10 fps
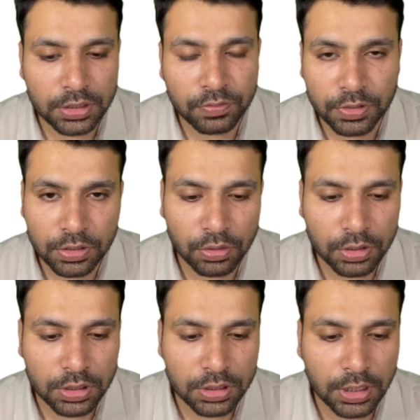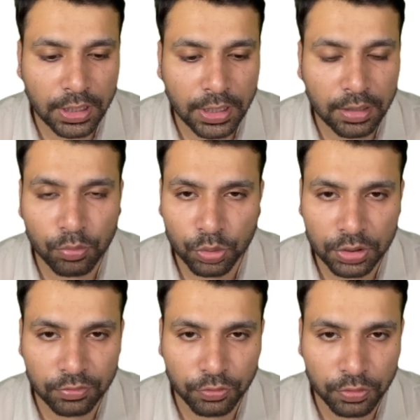with cirrhosis can take more than
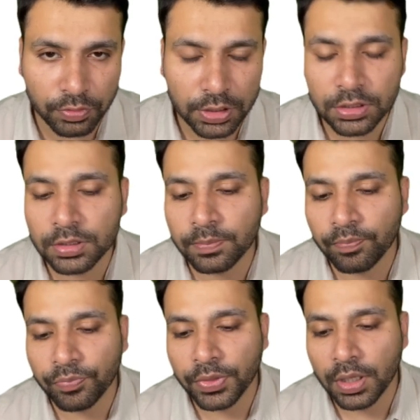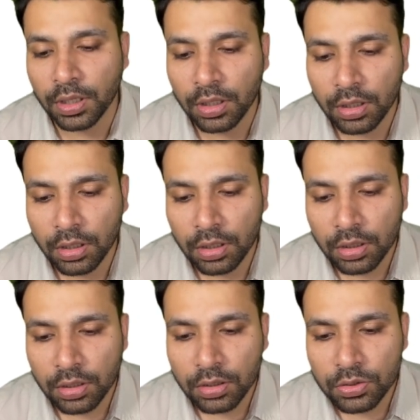4 weeks.
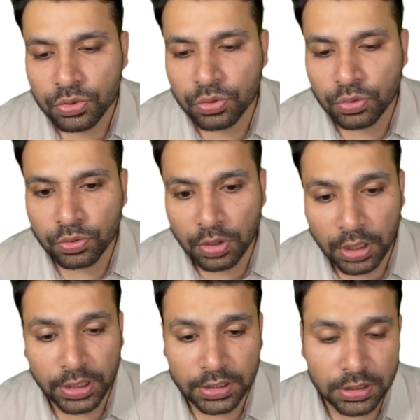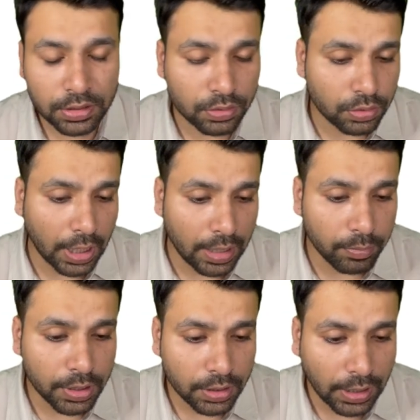So yes, so
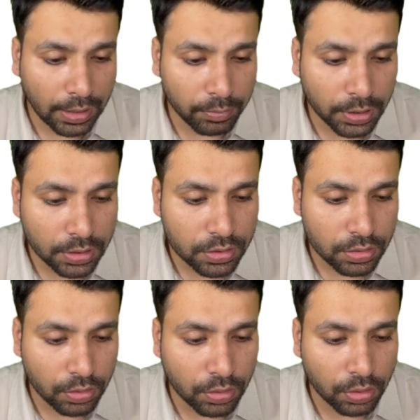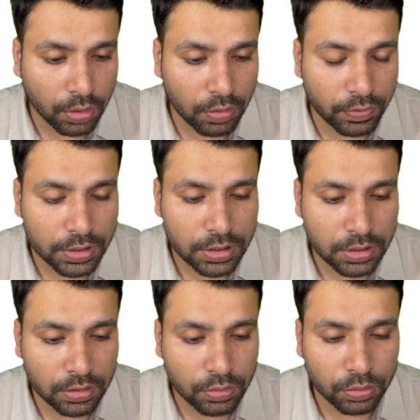timing is not always
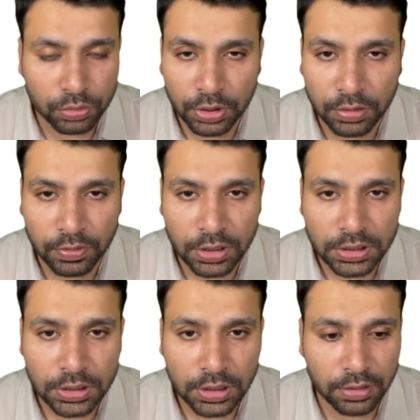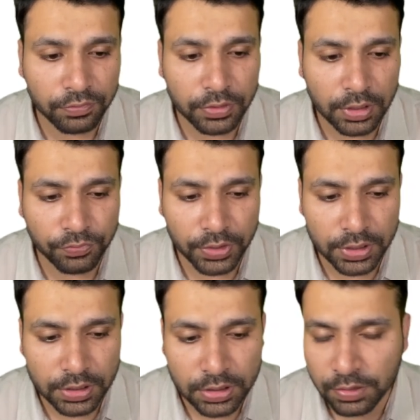2 to 3 weeks. If there is
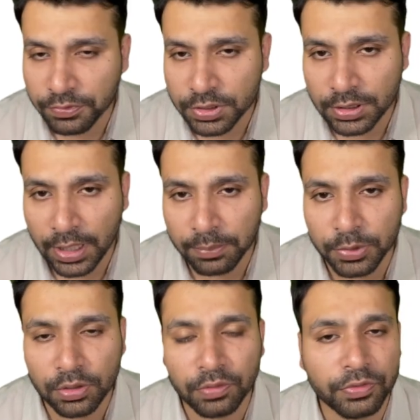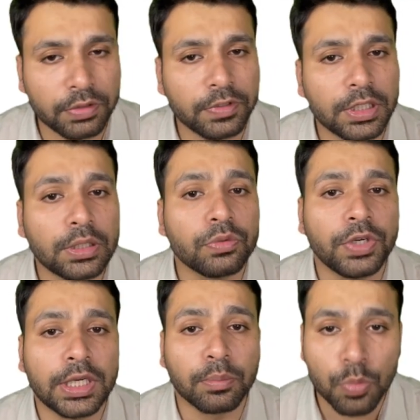insufficient hypertrophy, we need to
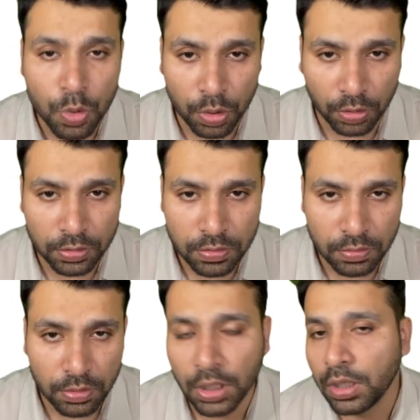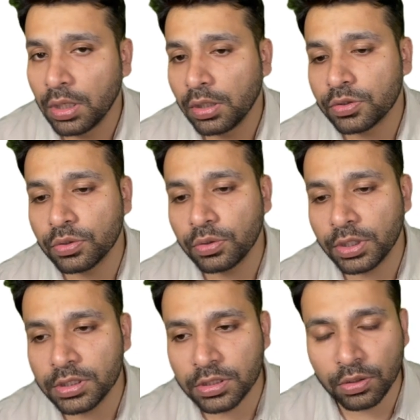wait more also. So in
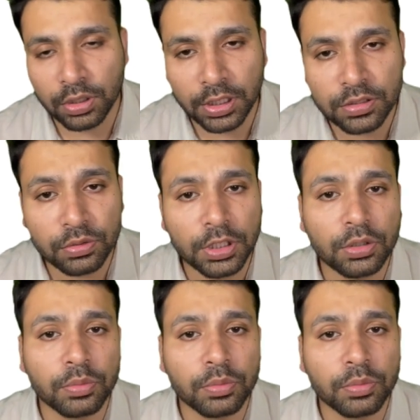cirrhotics, you need